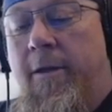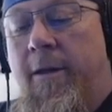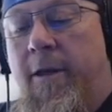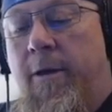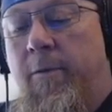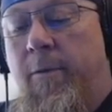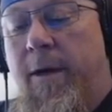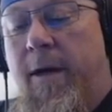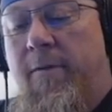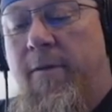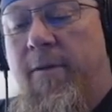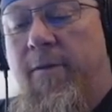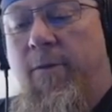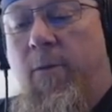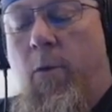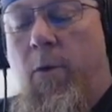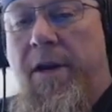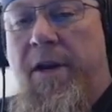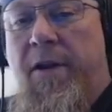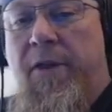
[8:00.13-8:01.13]
then we have a
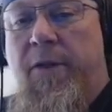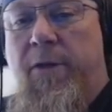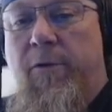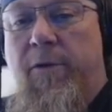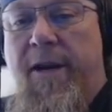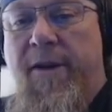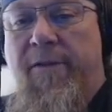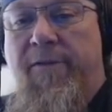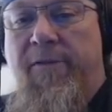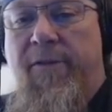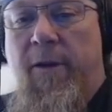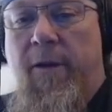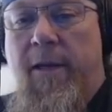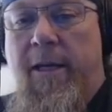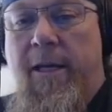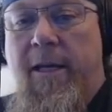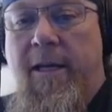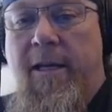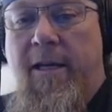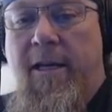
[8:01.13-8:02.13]
43
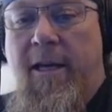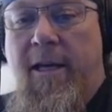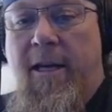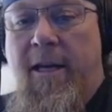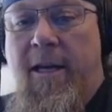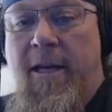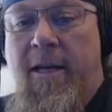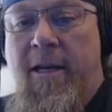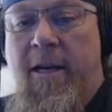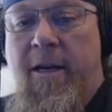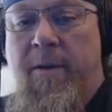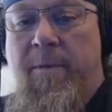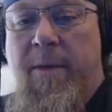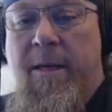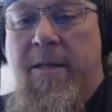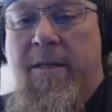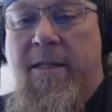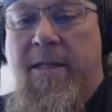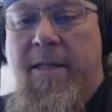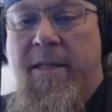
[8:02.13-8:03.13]
Philly and an
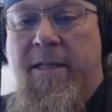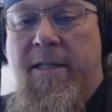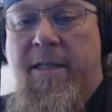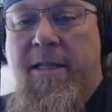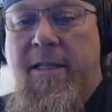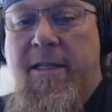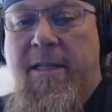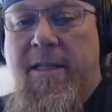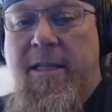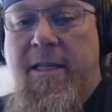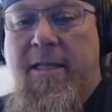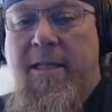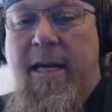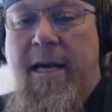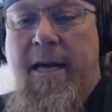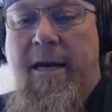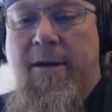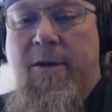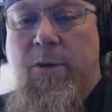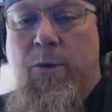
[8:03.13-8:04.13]
MS66
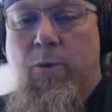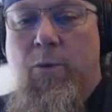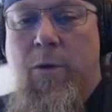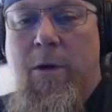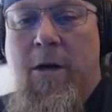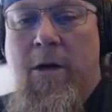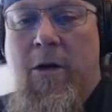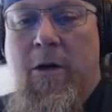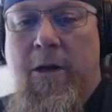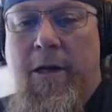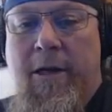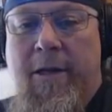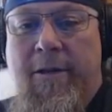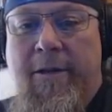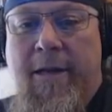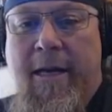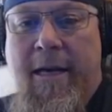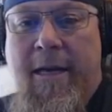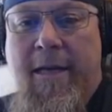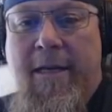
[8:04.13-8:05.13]
as well,
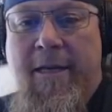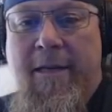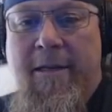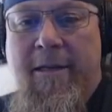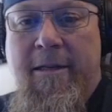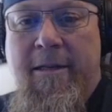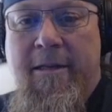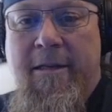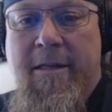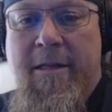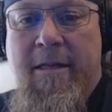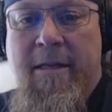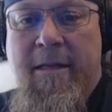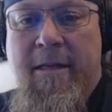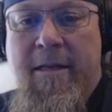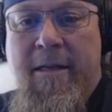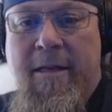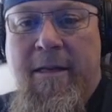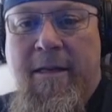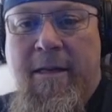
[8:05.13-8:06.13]
and that is
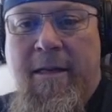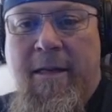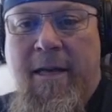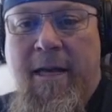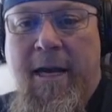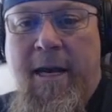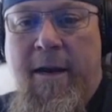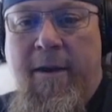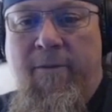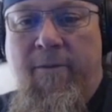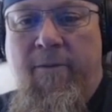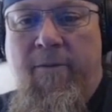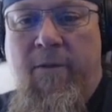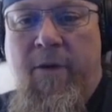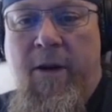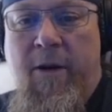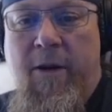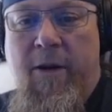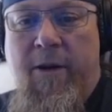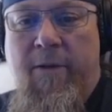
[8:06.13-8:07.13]
a
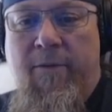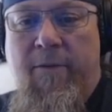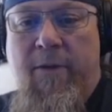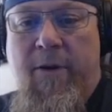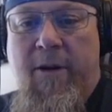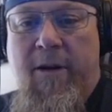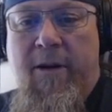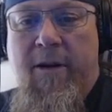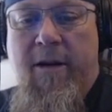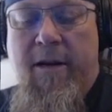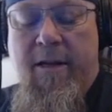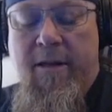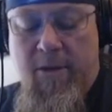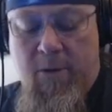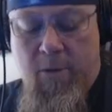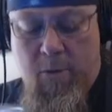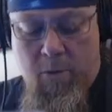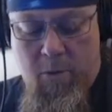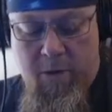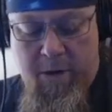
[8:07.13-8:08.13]
very nice
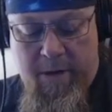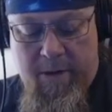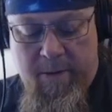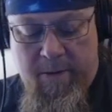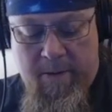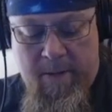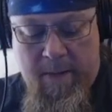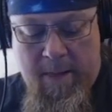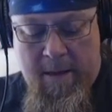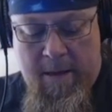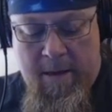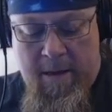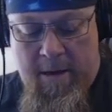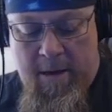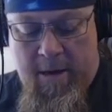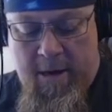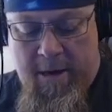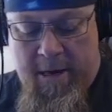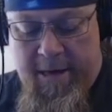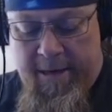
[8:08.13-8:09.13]
coin.
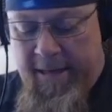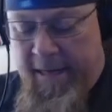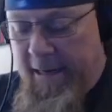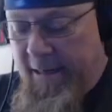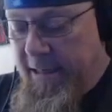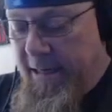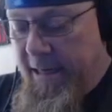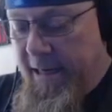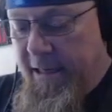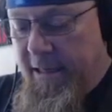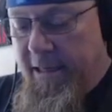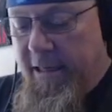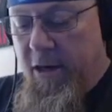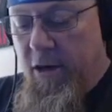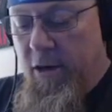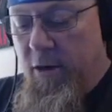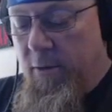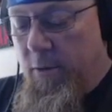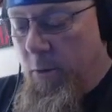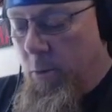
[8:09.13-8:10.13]
All right, that takes
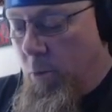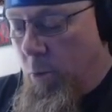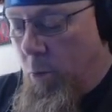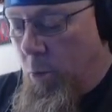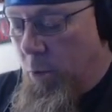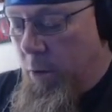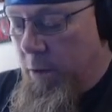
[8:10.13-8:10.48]
care of the war